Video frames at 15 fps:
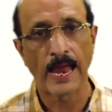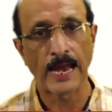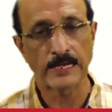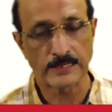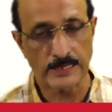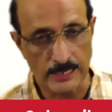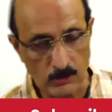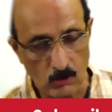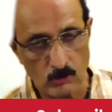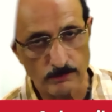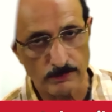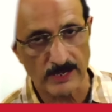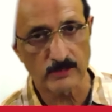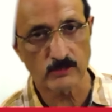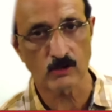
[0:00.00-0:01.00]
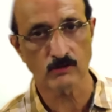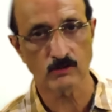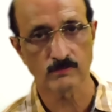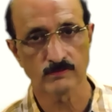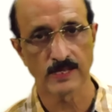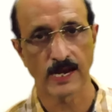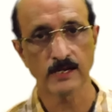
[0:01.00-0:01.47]
and take out printout
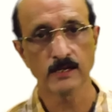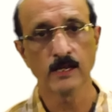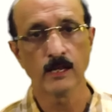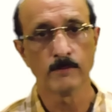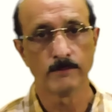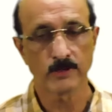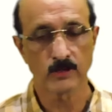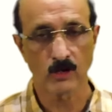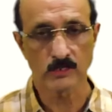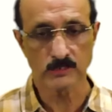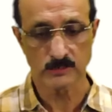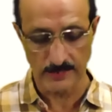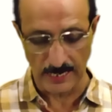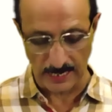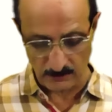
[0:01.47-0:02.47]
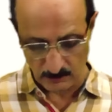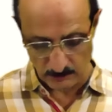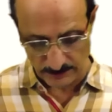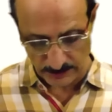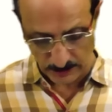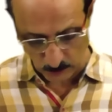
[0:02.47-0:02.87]
of that, because that will be